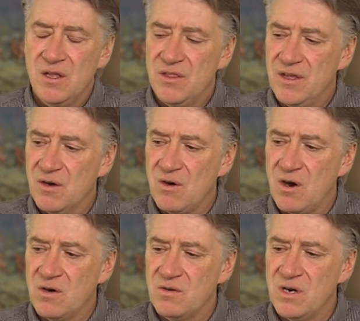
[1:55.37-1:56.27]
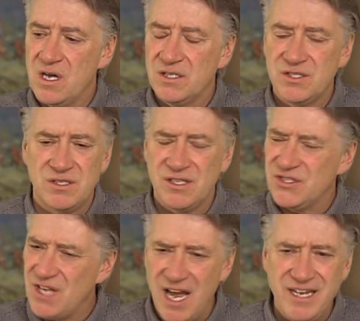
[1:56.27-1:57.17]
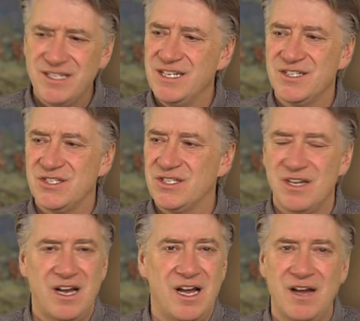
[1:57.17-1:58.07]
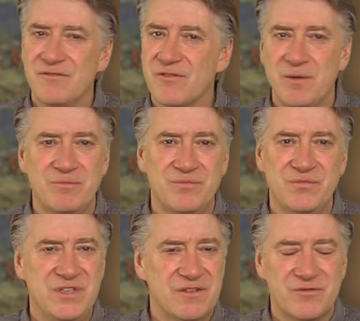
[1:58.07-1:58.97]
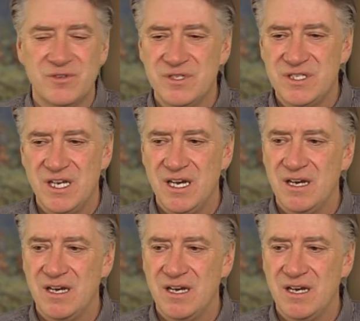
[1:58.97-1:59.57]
There are scientists from different